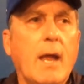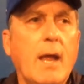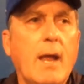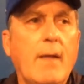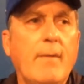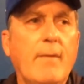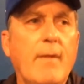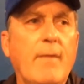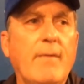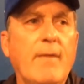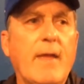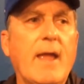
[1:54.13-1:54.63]

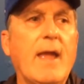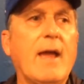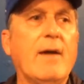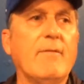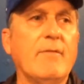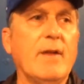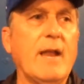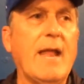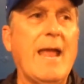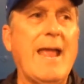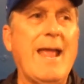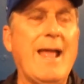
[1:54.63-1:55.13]
And then they
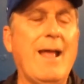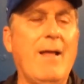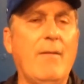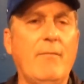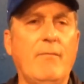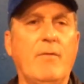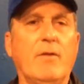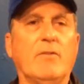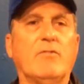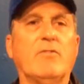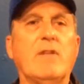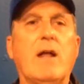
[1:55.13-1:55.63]
have an
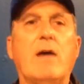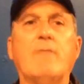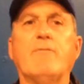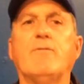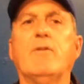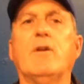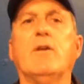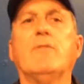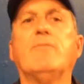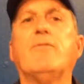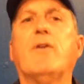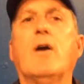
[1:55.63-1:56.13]
end that's not
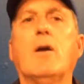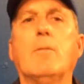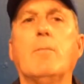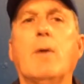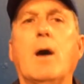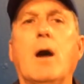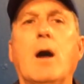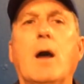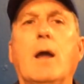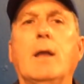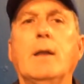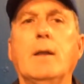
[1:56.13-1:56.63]
very far
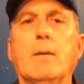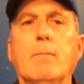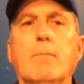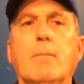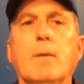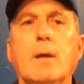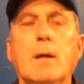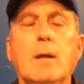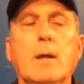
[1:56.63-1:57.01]
behind him,